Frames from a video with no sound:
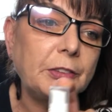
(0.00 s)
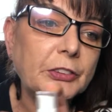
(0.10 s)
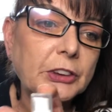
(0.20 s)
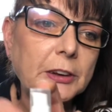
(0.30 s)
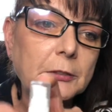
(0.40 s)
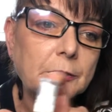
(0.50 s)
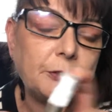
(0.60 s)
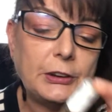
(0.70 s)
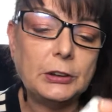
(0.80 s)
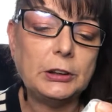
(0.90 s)
skin
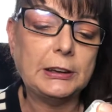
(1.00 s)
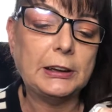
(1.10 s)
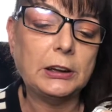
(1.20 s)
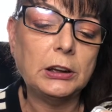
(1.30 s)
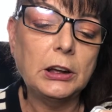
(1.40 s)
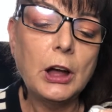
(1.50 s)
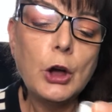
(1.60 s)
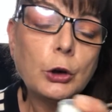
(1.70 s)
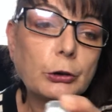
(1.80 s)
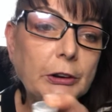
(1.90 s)
feeling
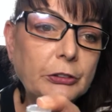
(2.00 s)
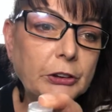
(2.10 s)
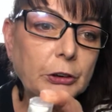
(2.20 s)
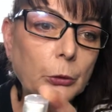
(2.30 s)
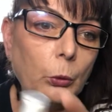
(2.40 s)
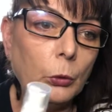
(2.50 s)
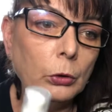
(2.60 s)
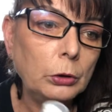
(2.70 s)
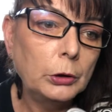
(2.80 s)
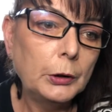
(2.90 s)
greasy at all.